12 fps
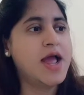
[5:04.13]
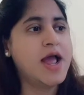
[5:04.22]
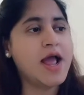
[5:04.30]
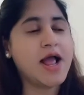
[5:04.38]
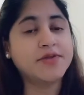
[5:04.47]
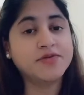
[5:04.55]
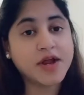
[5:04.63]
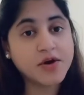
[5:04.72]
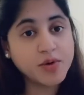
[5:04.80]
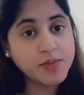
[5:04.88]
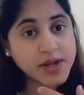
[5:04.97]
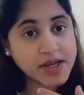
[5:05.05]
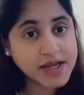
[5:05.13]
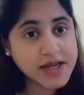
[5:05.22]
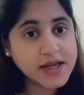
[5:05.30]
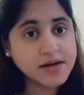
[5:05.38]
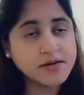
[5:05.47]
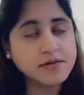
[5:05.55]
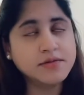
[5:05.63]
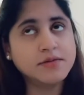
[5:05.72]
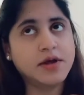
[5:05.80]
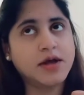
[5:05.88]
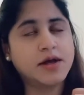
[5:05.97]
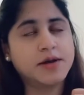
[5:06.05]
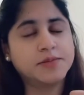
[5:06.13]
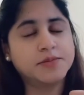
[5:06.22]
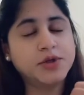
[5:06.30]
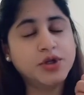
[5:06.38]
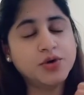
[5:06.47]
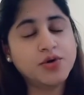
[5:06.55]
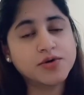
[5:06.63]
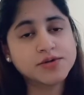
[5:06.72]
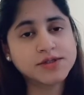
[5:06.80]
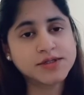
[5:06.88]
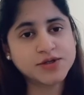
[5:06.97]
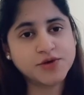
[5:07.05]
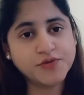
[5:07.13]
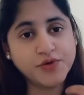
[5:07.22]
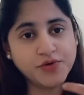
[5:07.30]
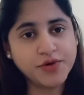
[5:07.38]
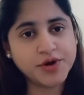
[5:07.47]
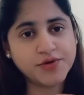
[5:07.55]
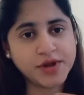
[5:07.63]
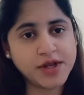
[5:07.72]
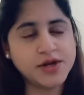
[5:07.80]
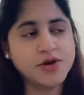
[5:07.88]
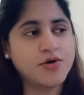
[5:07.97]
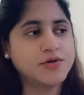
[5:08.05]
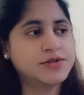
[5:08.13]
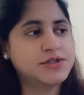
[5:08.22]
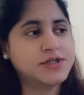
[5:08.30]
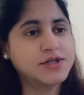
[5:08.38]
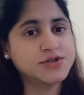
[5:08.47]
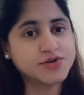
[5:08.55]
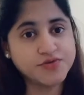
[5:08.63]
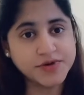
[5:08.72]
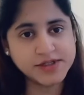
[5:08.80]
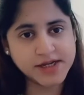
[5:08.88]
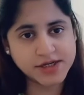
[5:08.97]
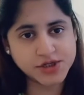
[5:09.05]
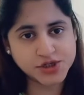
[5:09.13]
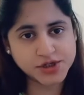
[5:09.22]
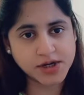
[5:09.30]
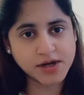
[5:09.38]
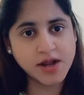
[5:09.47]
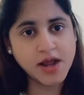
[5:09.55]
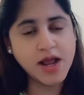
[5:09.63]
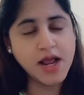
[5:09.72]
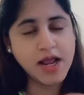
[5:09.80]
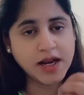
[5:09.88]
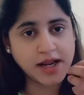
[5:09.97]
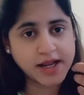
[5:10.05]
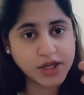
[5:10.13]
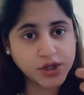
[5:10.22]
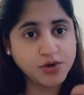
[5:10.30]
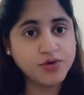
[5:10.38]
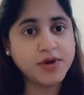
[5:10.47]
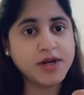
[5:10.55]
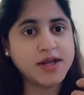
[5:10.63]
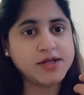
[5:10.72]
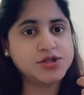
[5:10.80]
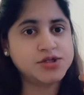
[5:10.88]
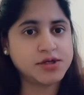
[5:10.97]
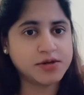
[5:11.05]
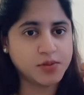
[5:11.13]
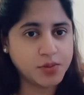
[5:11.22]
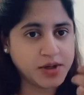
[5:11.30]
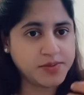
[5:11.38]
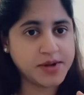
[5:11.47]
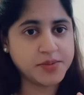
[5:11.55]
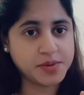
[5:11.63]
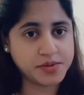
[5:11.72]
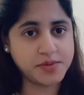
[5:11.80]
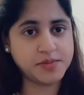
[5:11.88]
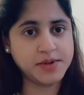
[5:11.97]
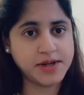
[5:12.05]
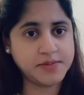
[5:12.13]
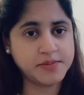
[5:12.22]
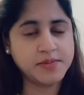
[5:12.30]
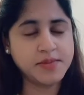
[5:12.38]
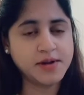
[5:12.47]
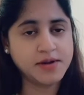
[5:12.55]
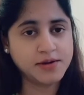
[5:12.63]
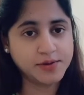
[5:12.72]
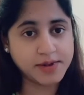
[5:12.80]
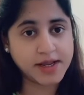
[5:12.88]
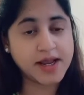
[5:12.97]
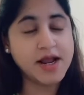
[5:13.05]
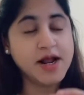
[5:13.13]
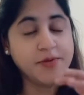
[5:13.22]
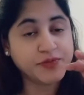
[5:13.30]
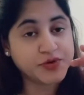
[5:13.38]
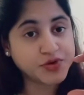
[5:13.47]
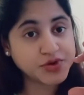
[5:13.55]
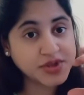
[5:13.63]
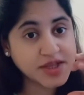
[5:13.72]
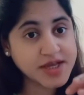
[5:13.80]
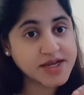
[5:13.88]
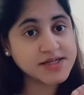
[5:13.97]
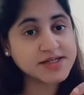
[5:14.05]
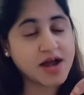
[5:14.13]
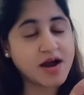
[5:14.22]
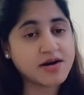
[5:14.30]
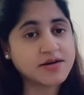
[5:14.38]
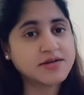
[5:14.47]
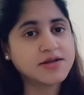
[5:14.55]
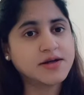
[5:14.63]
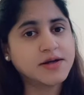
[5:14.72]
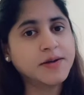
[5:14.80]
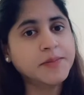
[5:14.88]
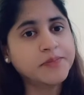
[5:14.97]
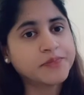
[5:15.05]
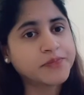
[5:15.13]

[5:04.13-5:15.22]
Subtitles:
and there will be new onset of urinary incontinence or retention, like urination will be a problem. Okay, so these are the